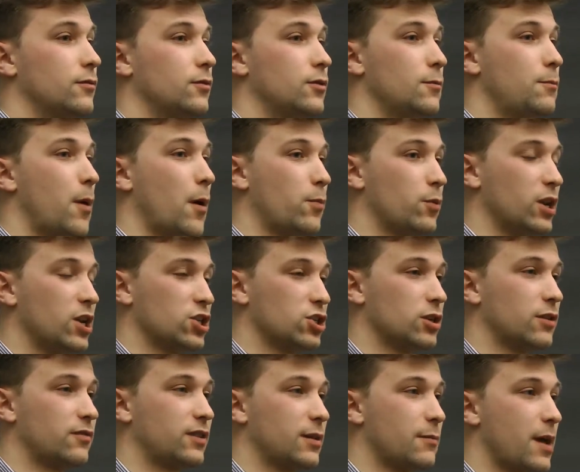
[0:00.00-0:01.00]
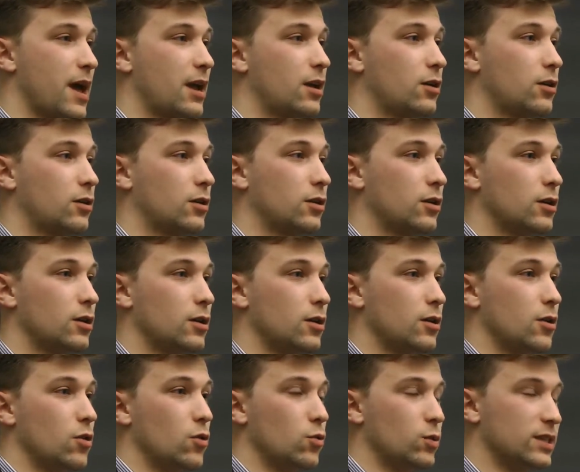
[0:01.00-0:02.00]
the population of Quebec
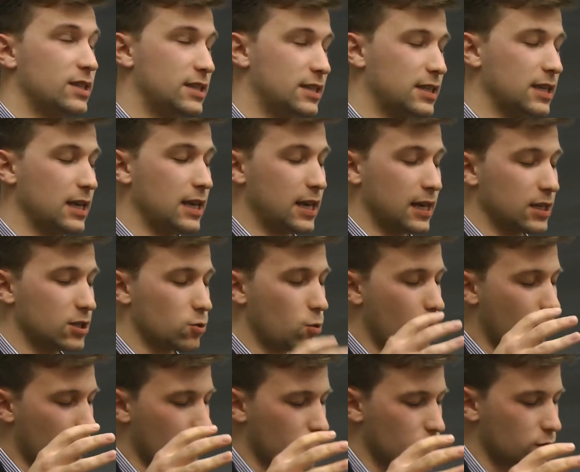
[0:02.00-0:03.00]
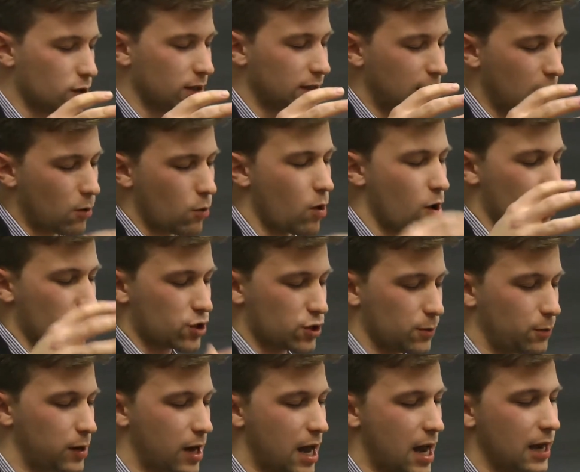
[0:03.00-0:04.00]
would see their water
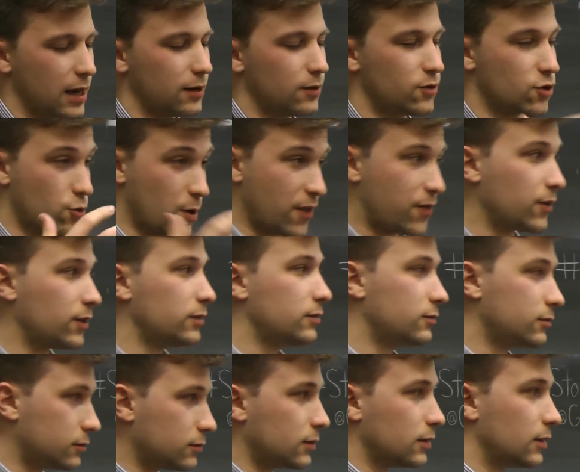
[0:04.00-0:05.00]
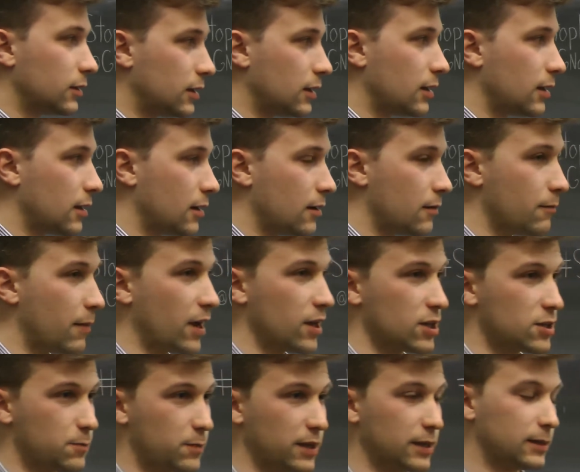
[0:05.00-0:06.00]
supply threatened by
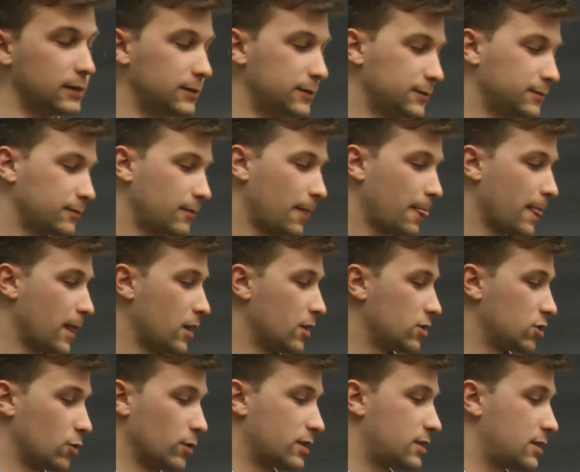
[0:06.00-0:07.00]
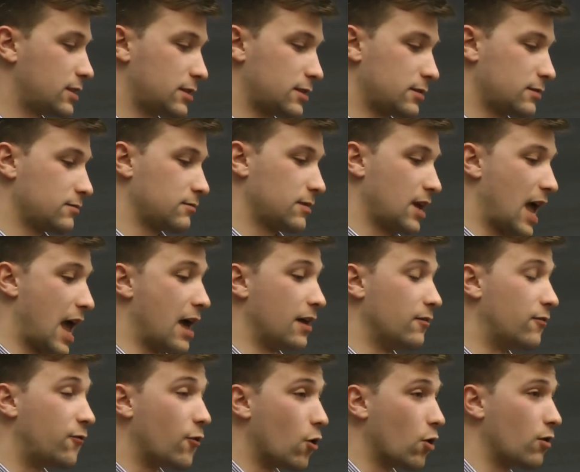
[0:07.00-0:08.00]
a spill. So
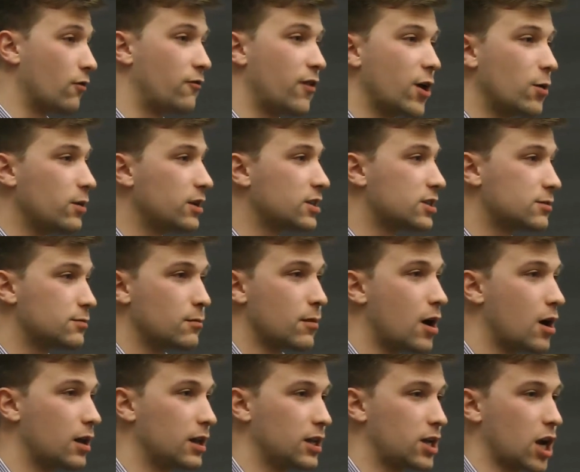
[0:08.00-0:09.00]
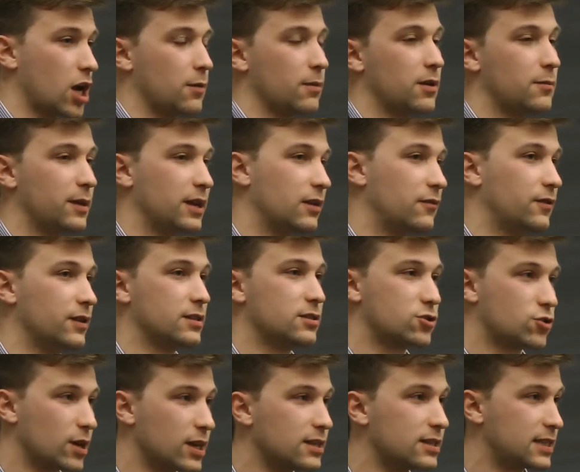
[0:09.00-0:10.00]
and for very small economic benefits.
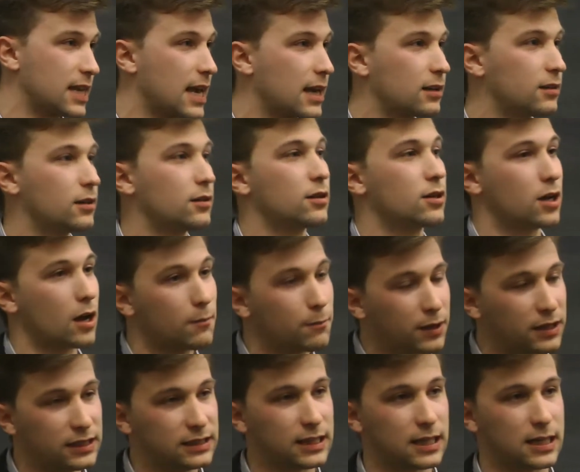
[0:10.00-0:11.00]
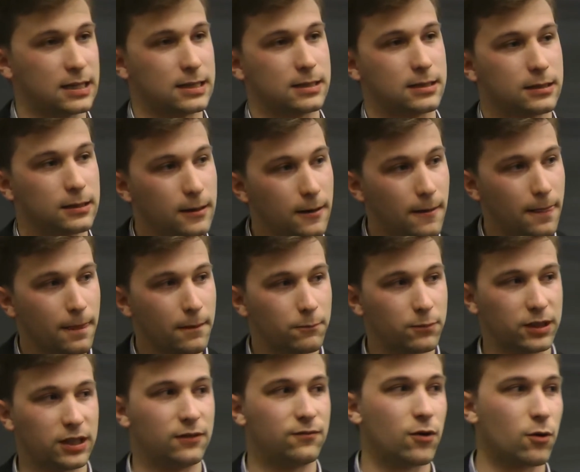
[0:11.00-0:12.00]
TransCanada, the company that is
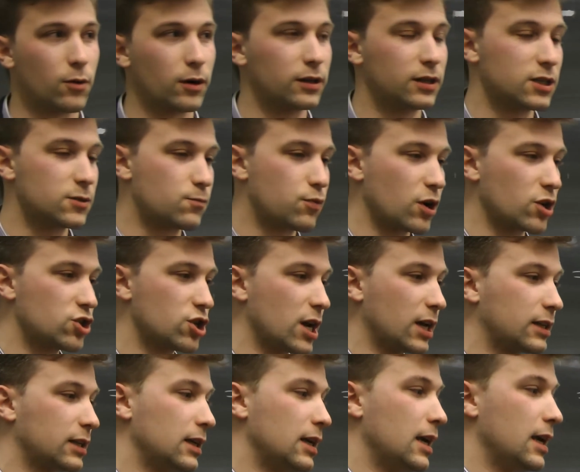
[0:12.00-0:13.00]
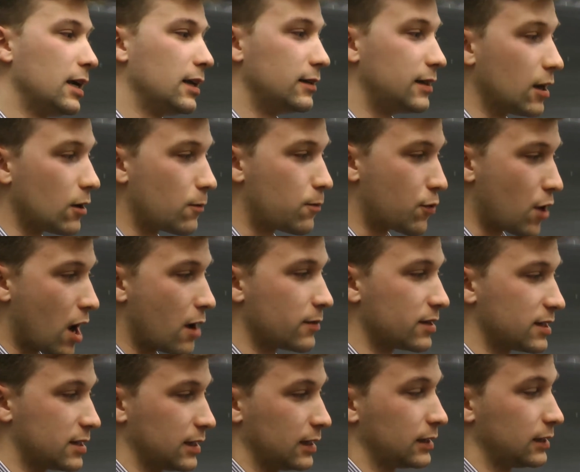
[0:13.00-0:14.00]
putting forward this project, they're
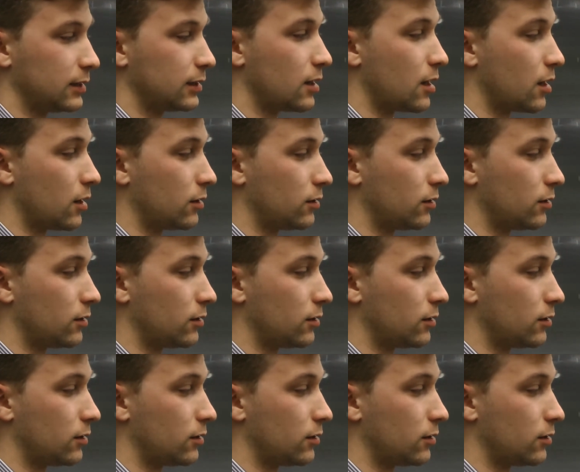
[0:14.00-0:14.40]
promising